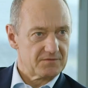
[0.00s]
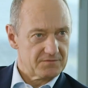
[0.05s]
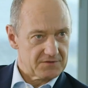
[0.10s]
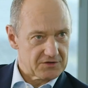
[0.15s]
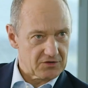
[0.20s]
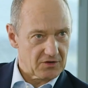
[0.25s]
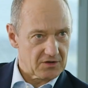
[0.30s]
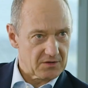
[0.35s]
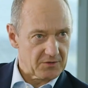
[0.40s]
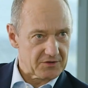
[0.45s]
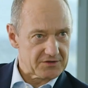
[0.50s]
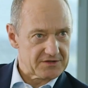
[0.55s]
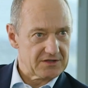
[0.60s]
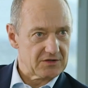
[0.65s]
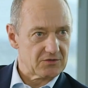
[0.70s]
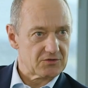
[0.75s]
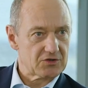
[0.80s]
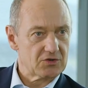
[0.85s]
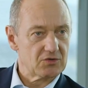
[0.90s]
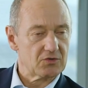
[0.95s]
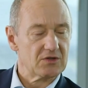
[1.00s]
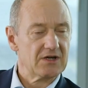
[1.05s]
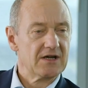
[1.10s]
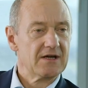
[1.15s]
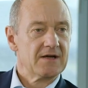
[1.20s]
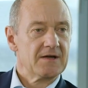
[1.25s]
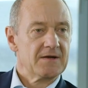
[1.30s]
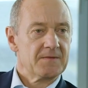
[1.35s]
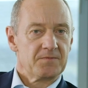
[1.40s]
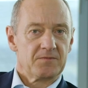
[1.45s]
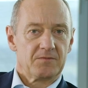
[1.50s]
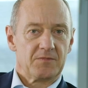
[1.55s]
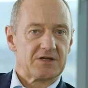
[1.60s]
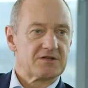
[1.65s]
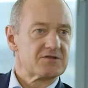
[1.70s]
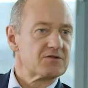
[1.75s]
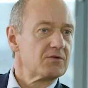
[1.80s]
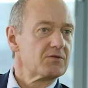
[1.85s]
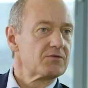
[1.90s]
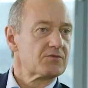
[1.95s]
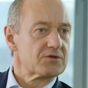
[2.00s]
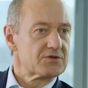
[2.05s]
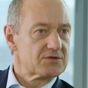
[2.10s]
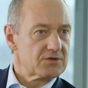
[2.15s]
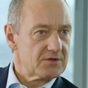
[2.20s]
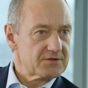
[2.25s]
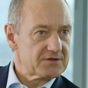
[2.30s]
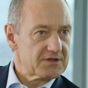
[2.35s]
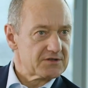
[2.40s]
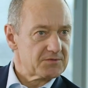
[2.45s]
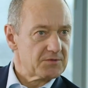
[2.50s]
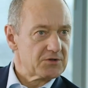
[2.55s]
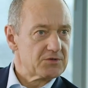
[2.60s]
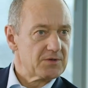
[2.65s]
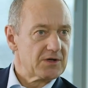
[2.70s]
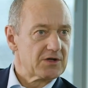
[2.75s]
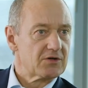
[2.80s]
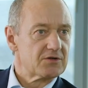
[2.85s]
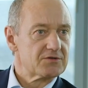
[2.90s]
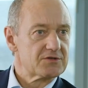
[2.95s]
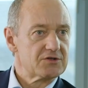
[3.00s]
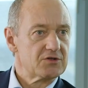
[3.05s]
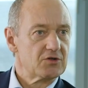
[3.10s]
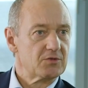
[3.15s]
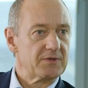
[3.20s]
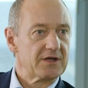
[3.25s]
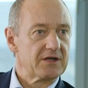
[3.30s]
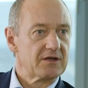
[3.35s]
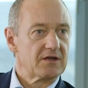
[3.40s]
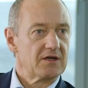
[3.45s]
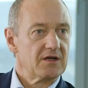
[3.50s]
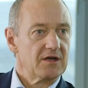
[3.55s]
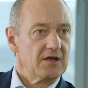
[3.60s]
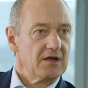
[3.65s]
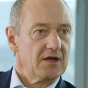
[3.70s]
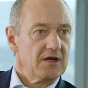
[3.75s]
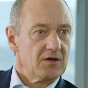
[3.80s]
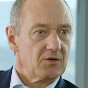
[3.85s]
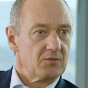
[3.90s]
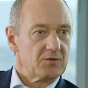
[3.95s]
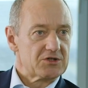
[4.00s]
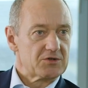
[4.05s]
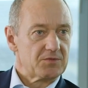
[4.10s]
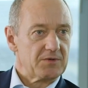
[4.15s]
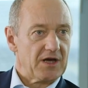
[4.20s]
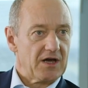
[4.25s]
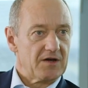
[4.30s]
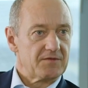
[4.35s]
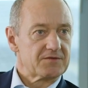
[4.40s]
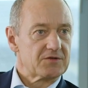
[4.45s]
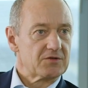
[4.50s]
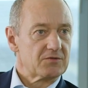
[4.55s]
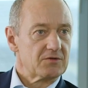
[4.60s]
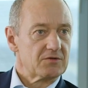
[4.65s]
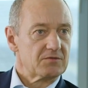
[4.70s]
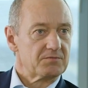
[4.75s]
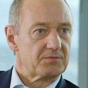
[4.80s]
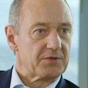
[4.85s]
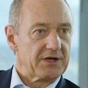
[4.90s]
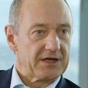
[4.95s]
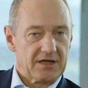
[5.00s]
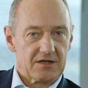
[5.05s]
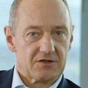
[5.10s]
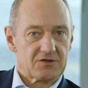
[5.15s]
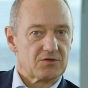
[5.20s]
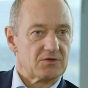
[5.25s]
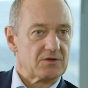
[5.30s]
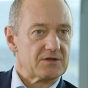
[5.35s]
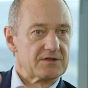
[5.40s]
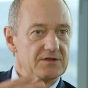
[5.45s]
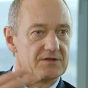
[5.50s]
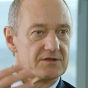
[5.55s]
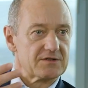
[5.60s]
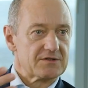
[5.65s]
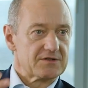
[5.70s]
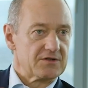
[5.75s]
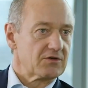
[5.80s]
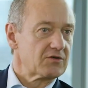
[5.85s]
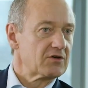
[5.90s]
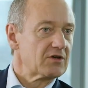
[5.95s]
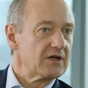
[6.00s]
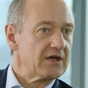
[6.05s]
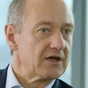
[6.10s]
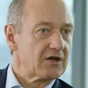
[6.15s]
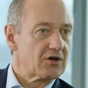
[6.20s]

we talk about CO2, but it's all resources which we are consuming, which we have to bring into a circular